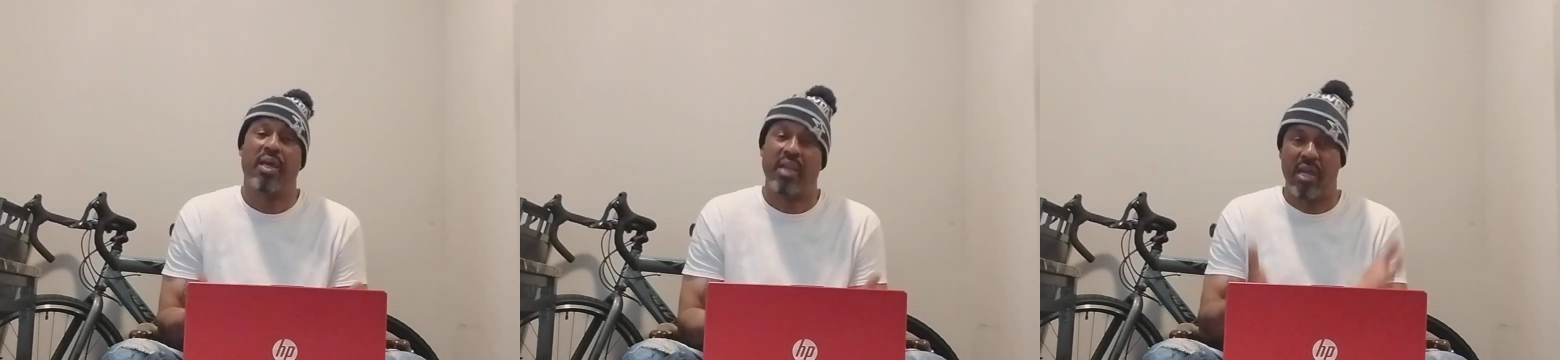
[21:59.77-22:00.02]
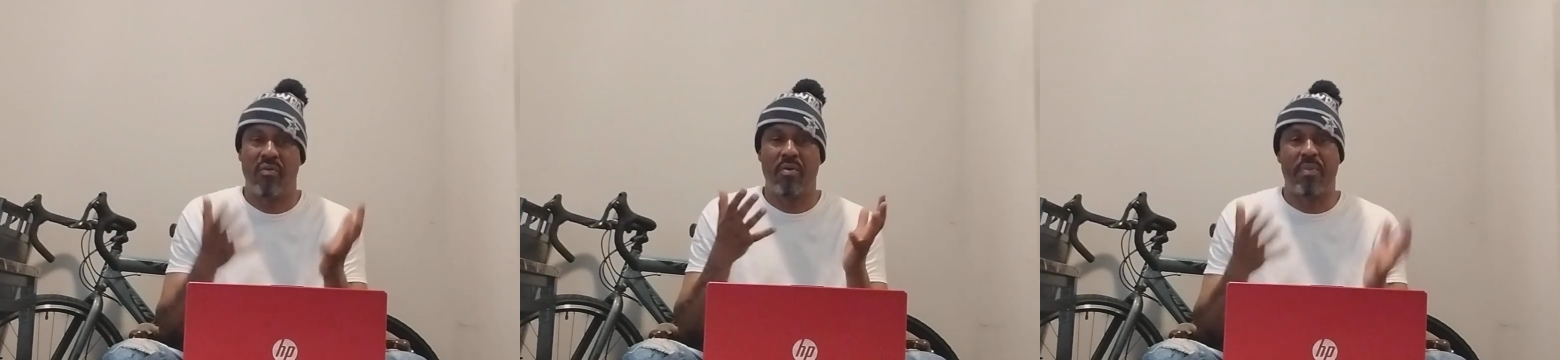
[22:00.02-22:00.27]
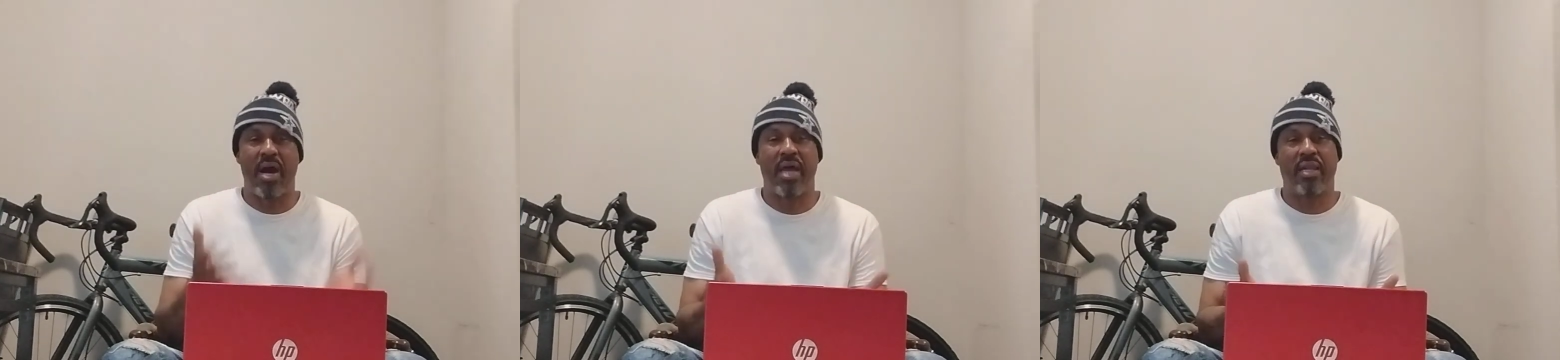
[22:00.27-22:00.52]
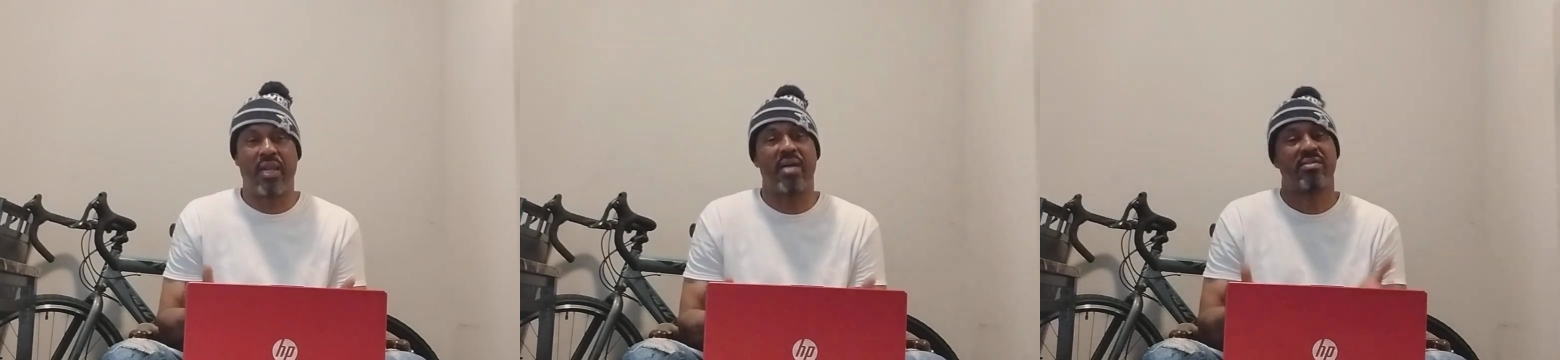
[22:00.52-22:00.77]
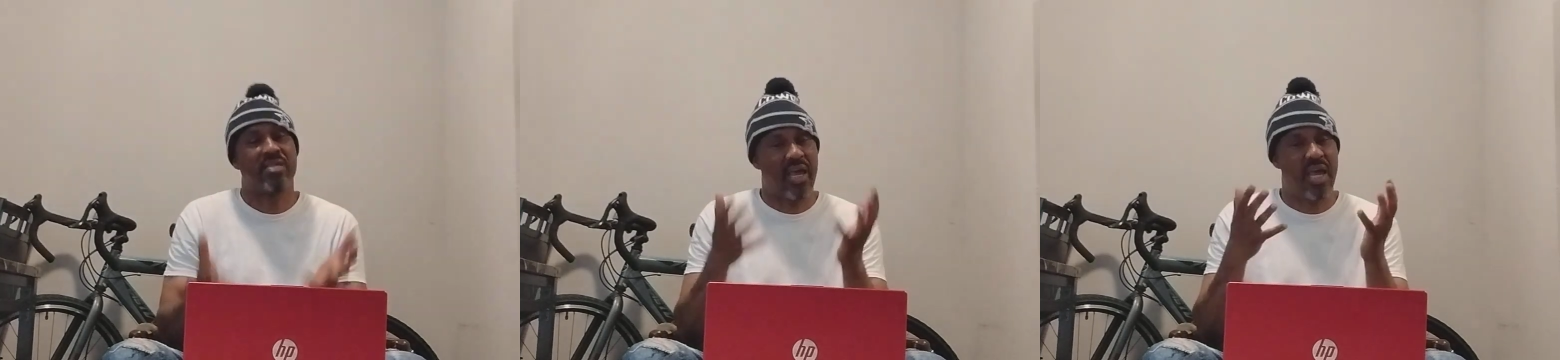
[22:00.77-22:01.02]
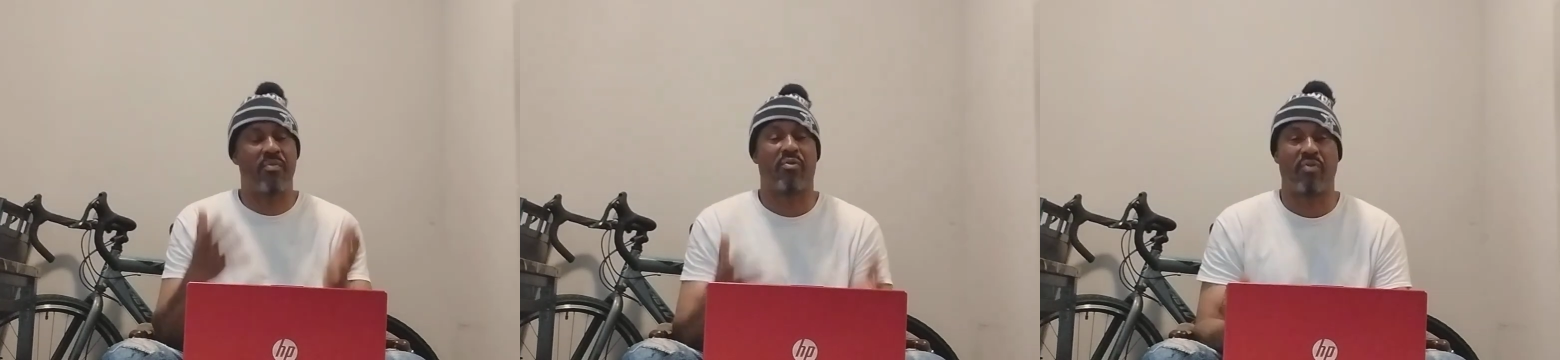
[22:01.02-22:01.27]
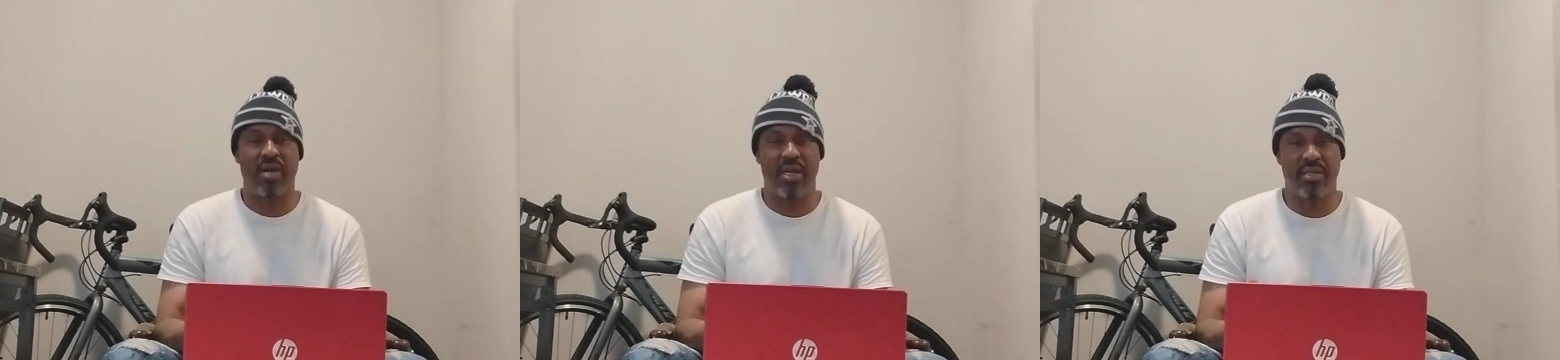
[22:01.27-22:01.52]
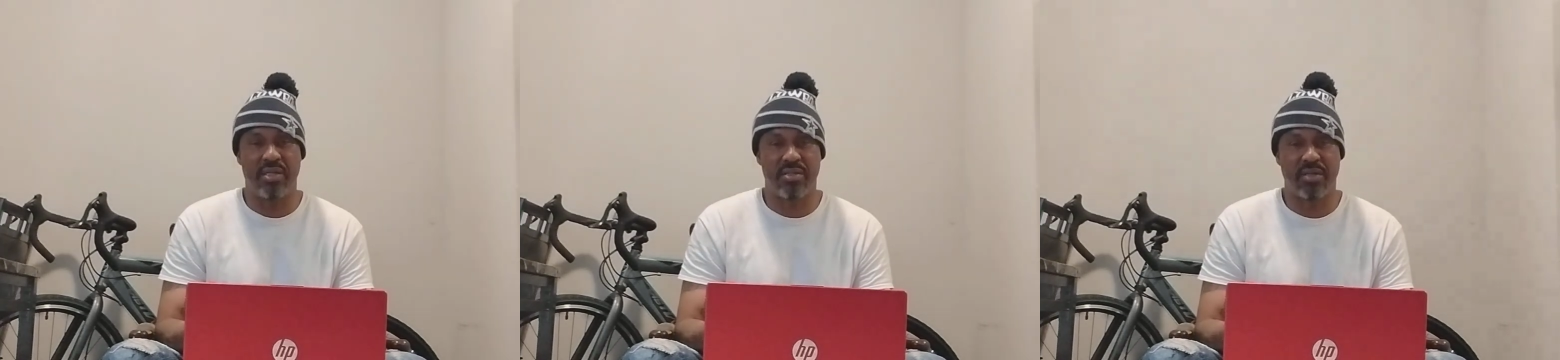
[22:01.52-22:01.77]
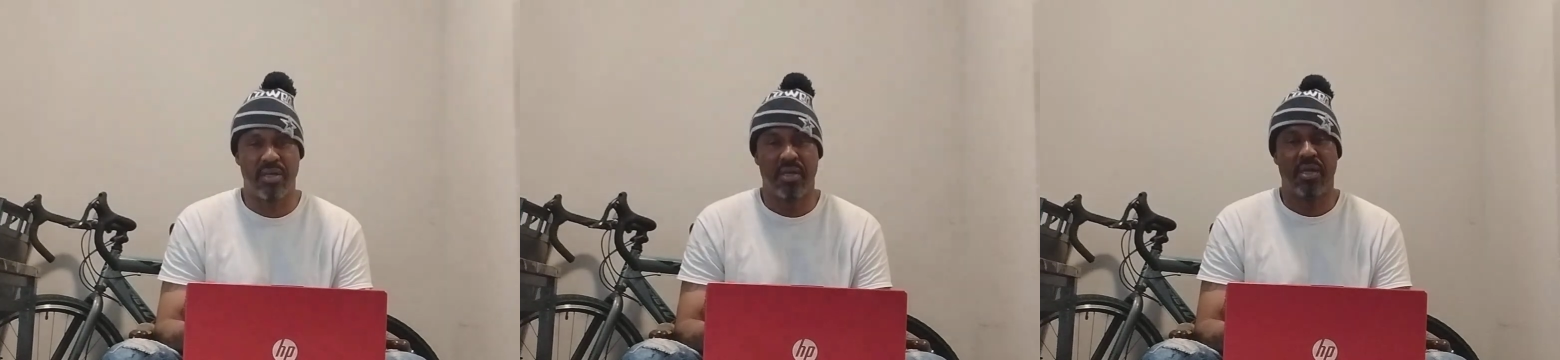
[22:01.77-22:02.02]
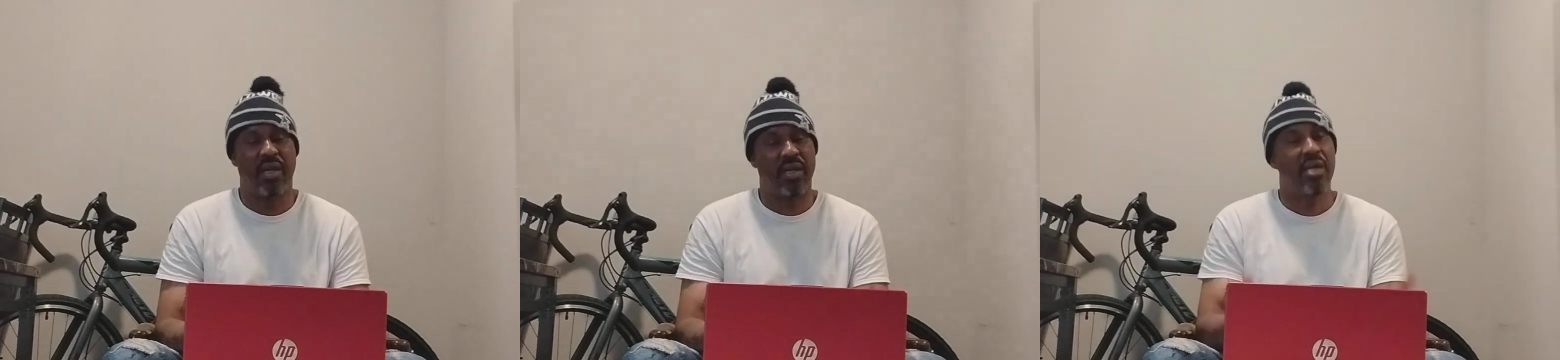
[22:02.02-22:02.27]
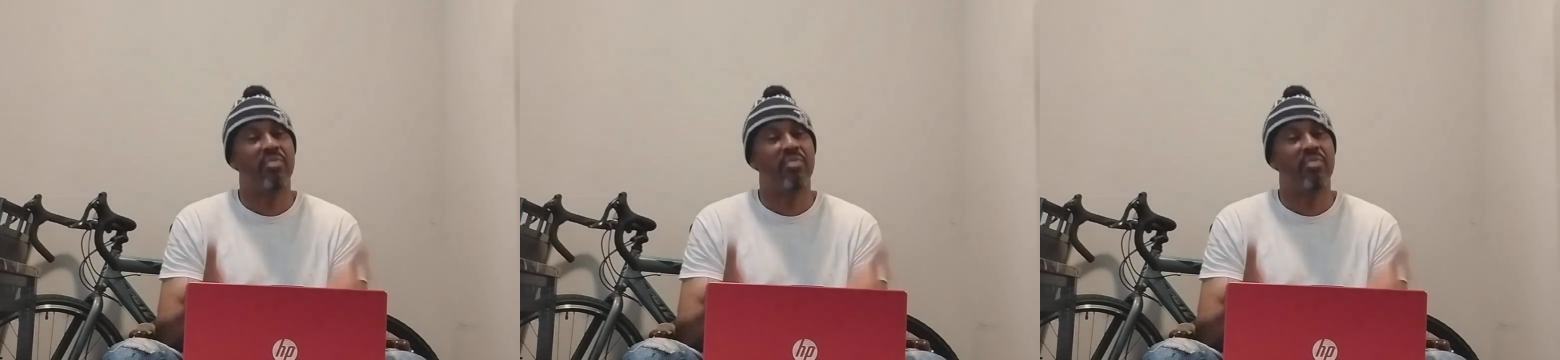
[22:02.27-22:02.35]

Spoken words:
and everybody likes to have greatness, and